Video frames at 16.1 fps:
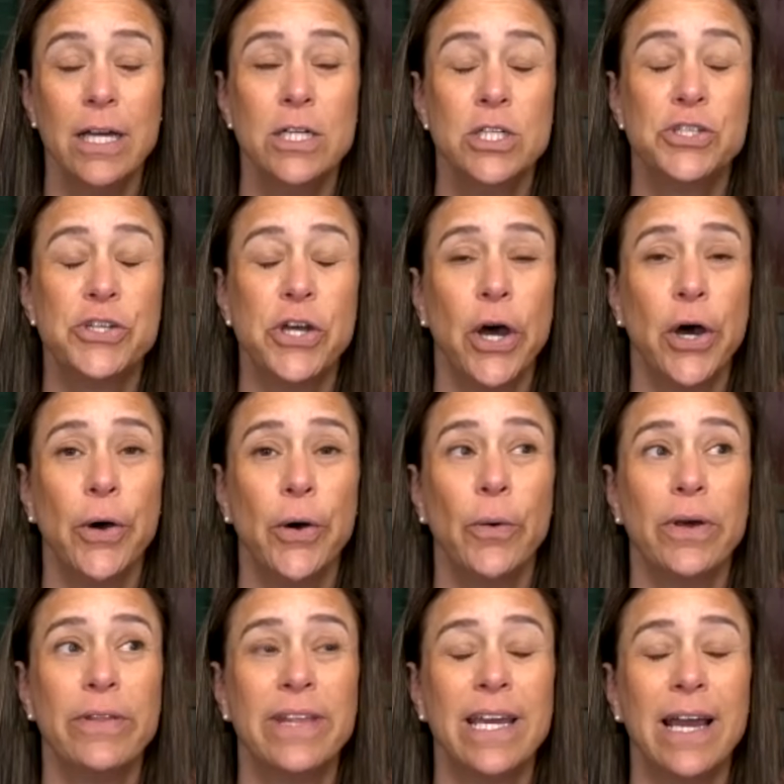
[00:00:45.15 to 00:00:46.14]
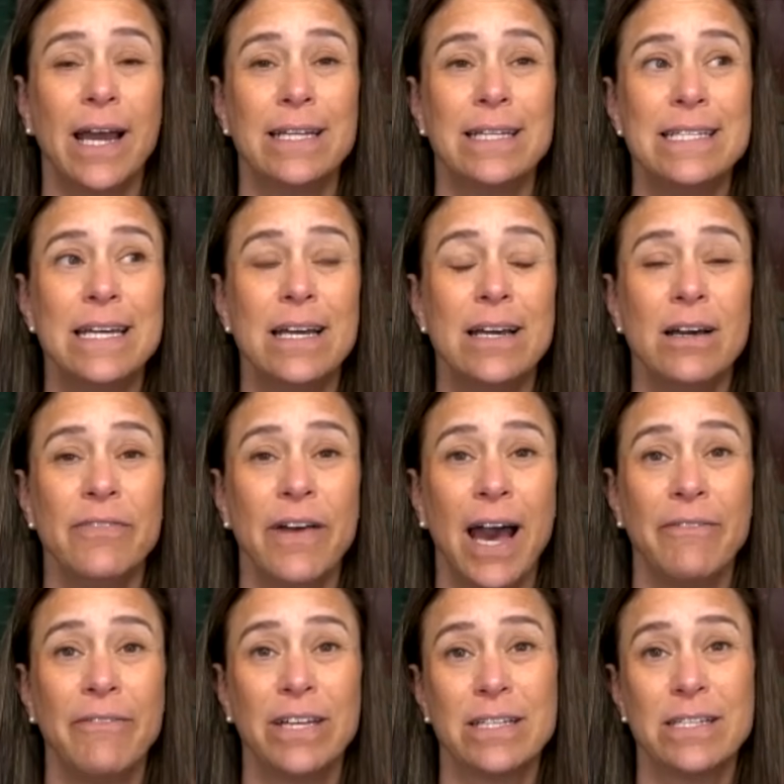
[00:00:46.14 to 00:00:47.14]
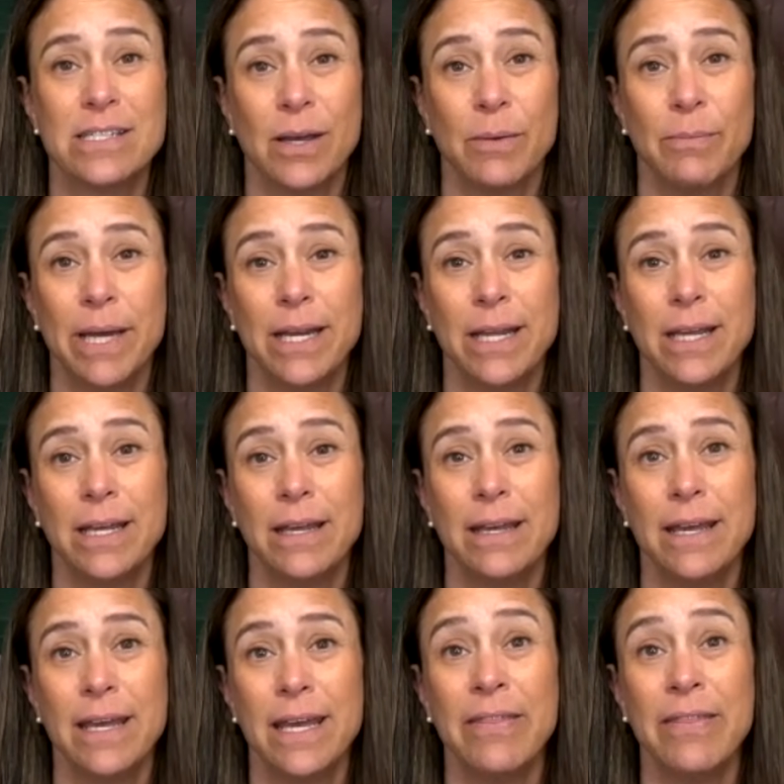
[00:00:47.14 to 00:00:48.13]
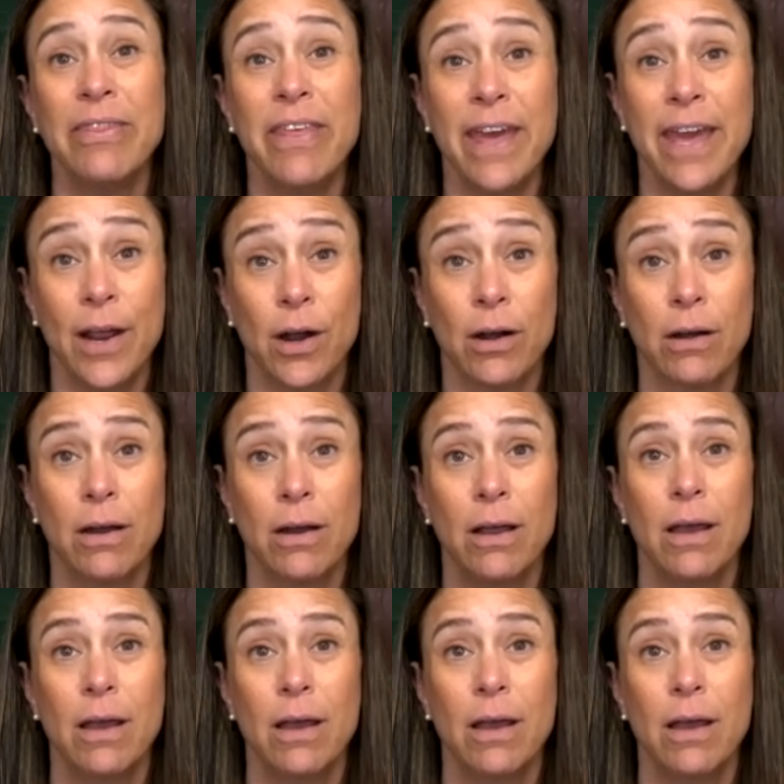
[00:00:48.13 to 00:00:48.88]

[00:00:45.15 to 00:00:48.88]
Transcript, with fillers: So the idea of having somebody in there,